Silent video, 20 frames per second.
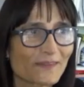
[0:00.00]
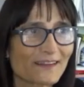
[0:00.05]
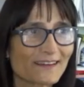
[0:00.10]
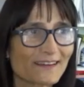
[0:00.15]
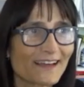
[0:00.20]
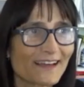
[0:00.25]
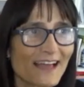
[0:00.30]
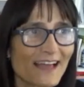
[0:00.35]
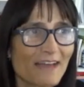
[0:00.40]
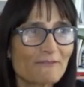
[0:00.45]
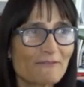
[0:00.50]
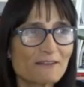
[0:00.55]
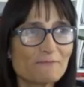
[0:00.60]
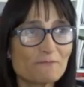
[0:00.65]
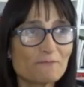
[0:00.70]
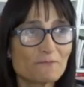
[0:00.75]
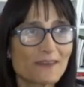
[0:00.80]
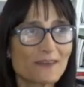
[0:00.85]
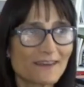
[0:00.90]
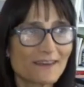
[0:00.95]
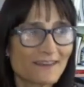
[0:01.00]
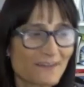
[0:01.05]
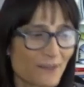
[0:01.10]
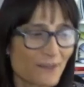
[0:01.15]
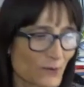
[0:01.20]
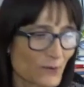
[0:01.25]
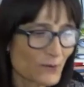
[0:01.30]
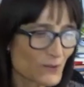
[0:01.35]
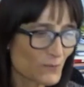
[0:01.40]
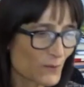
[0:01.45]
having
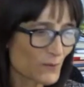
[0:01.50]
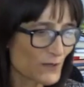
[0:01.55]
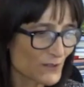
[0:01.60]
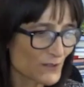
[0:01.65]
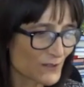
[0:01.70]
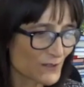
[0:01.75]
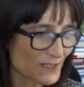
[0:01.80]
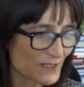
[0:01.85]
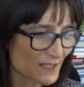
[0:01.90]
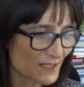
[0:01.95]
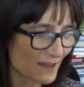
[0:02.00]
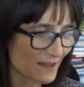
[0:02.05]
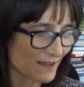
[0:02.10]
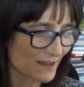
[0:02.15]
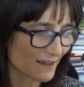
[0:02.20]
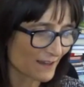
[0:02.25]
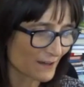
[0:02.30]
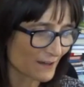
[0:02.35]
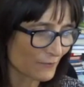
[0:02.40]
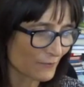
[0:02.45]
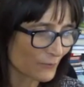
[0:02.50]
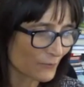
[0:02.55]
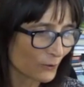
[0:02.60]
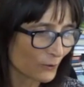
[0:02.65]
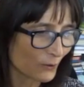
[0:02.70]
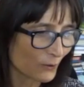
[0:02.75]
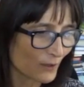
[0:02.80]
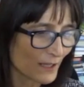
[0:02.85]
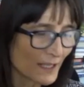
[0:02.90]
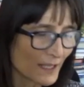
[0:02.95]
those prisons
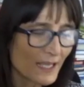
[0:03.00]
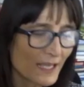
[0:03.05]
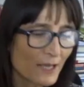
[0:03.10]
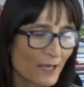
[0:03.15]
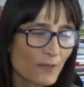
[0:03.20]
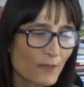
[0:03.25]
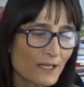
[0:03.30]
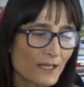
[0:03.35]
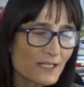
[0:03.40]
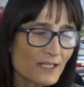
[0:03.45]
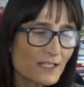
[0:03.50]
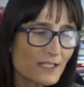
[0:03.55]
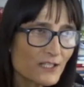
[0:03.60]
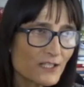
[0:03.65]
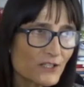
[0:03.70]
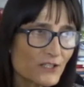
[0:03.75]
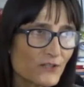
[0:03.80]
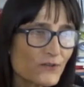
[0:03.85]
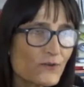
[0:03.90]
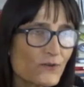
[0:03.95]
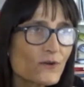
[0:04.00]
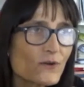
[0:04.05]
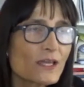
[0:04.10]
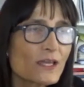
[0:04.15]
full. But it is true